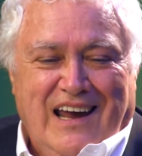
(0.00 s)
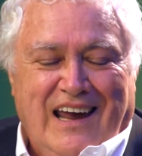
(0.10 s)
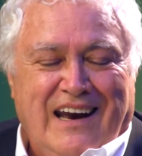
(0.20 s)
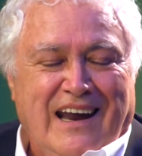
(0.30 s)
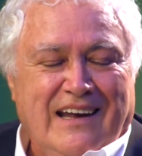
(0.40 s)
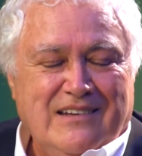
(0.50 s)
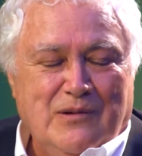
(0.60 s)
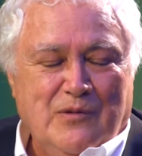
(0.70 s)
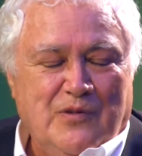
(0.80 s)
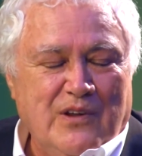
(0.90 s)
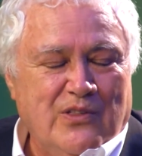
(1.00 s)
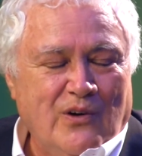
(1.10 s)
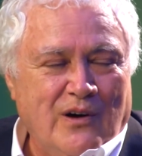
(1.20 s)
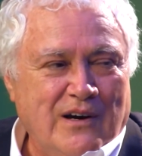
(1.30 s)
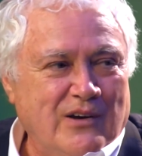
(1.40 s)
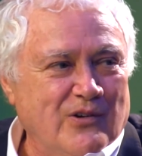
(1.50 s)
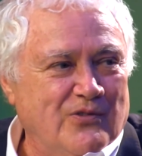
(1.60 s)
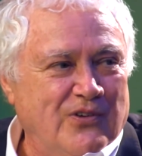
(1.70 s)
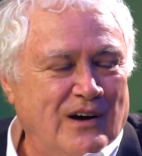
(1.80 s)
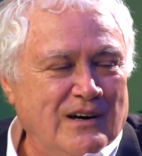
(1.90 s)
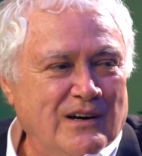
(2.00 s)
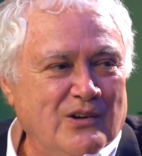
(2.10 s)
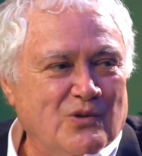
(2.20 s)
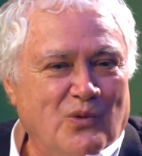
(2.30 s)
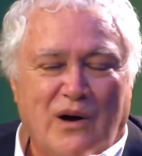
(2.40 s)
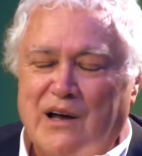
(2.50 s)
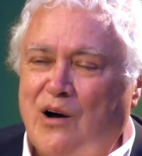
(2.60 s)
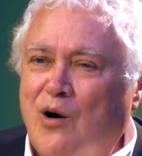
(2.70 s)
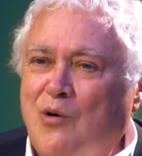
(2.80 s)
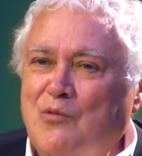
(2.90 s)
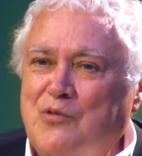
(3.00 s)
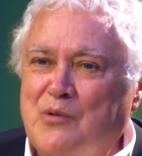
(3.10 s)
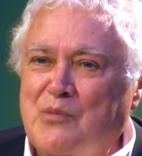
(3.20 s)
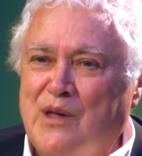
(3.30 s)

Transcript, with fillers: and asked him if he thought he could find his way home from